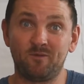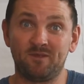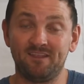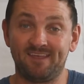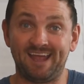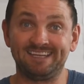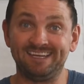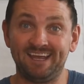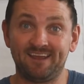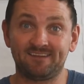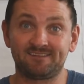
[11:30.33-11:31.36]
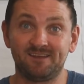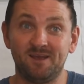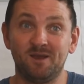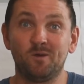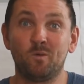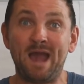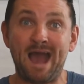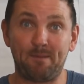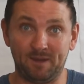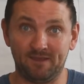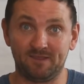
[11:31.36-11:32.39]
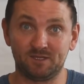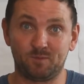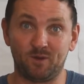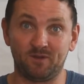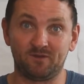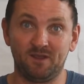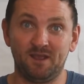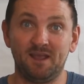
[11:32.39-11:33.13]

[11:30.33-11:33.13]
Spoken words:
within 30 days, we're happy at this point.